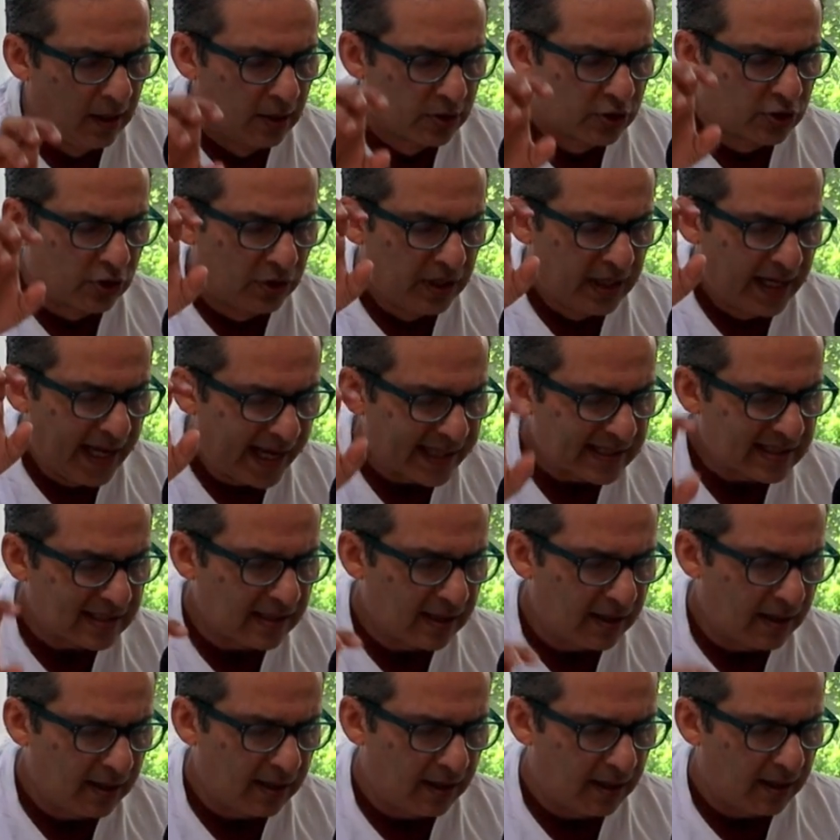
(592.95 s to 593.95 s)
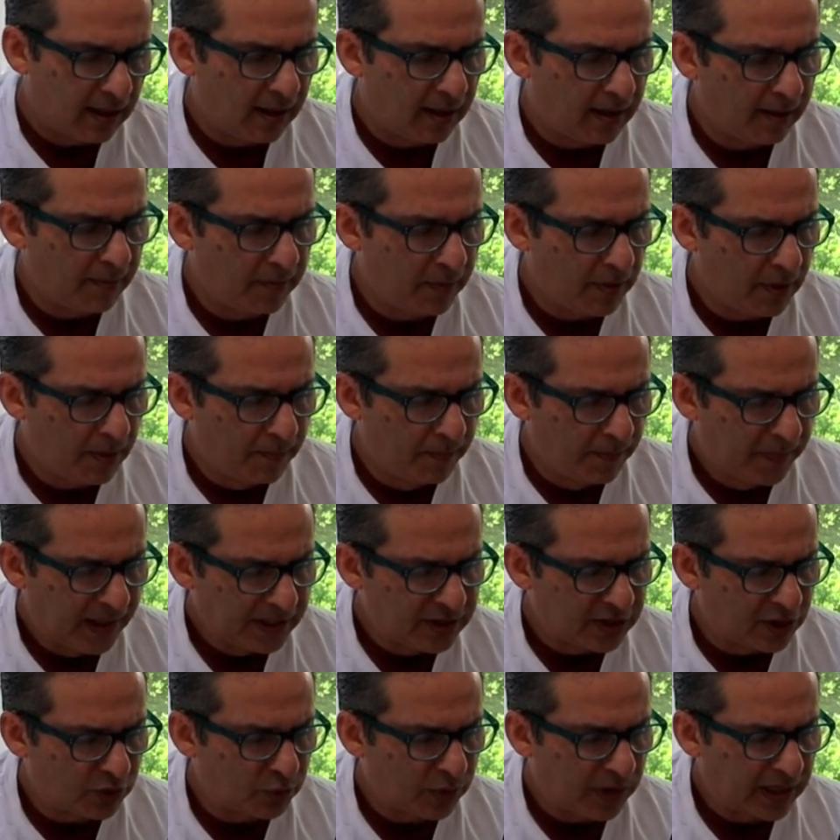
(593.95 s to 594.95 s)
So NASA
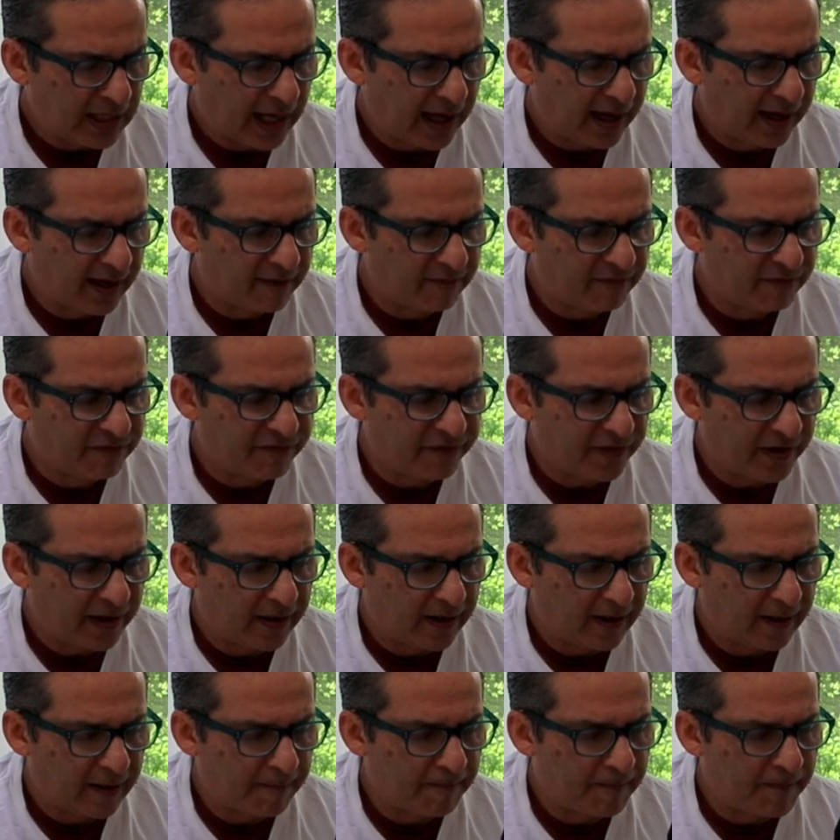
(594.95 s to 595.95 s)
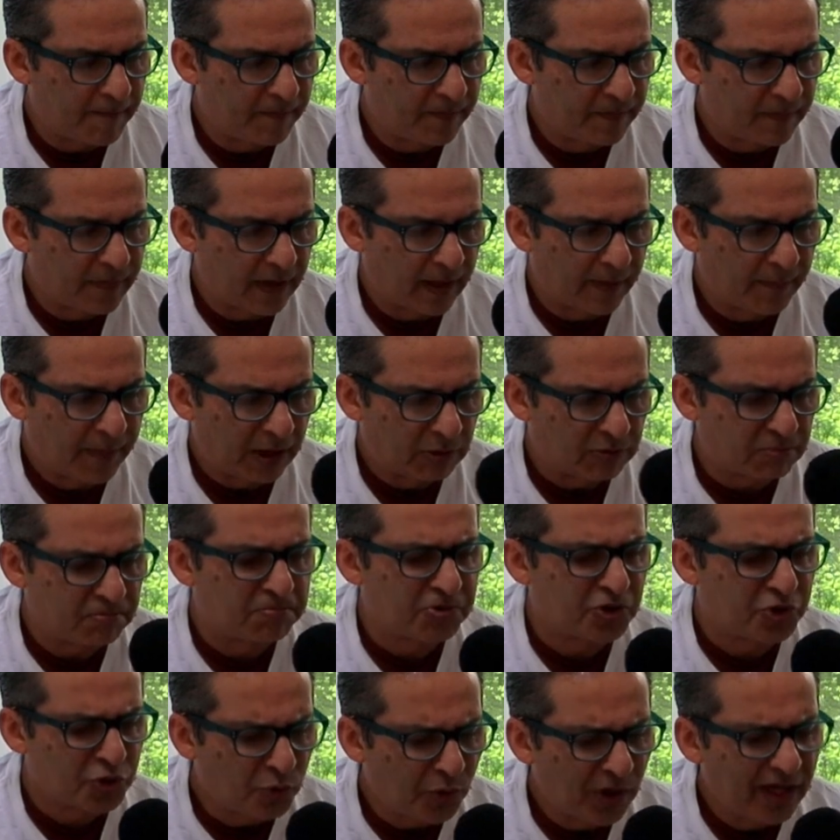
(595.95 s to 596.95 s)
budget will have about
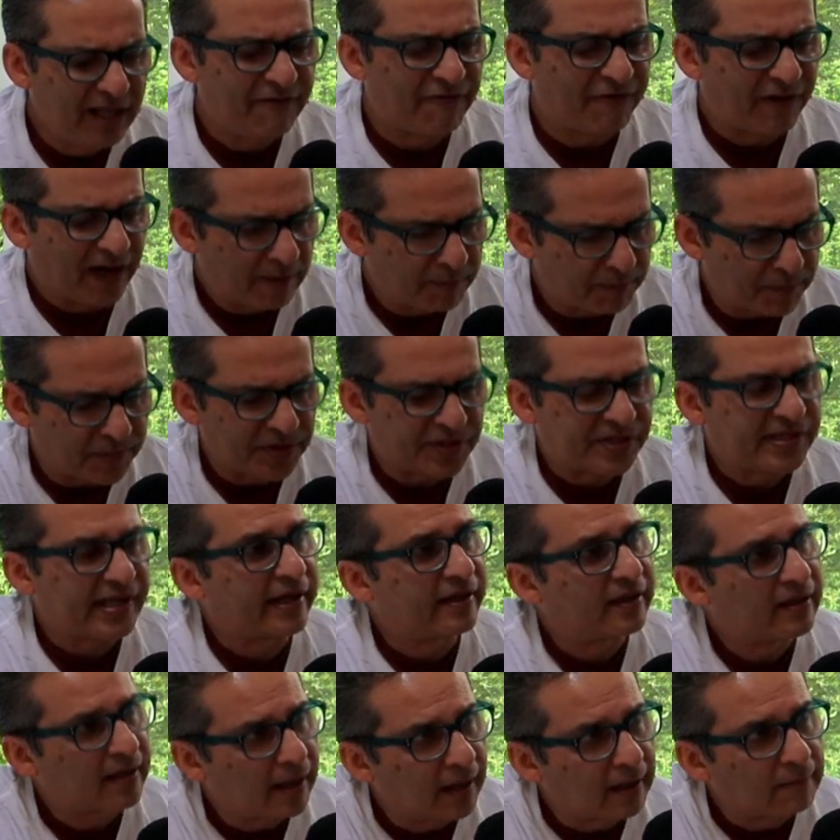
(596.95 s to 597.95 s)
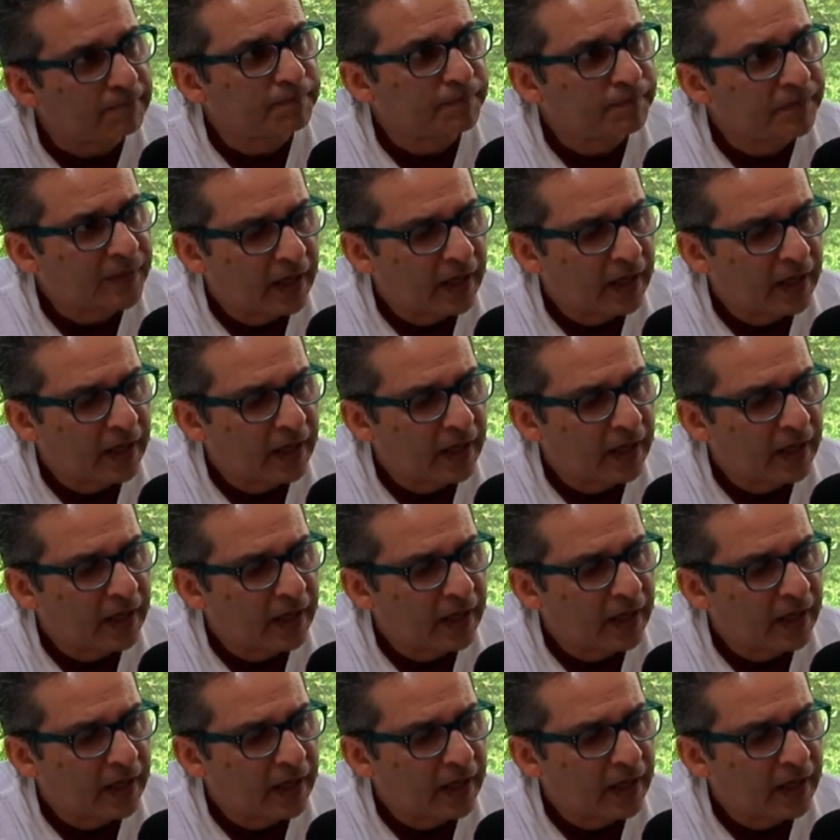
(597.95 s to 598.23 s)
25% cut.